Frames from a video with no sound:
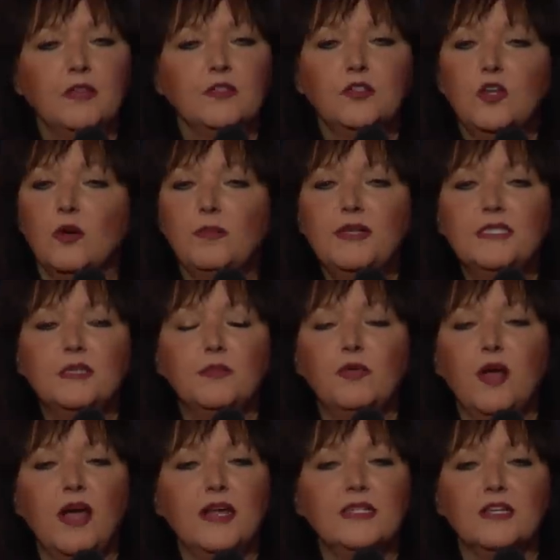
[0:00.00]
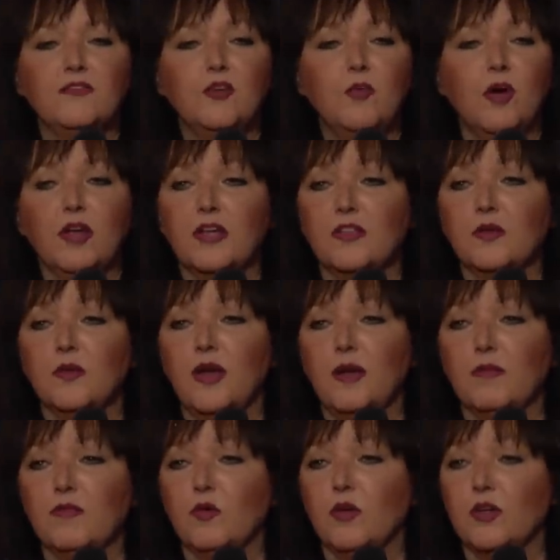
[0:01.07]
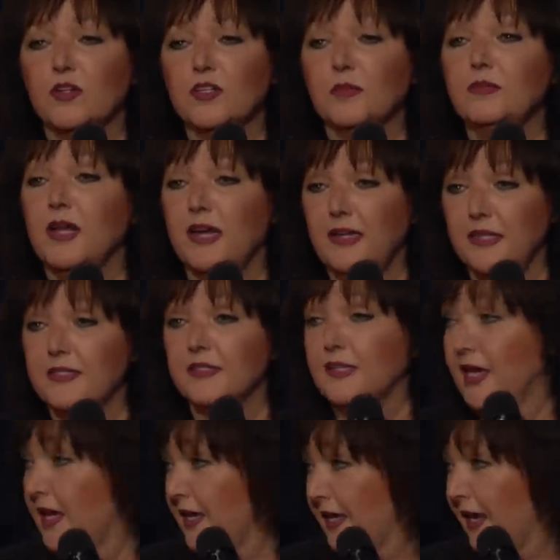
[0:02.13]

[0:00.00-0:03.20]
Don't be surprised if you walk in the ramp foyer someday and this is hanging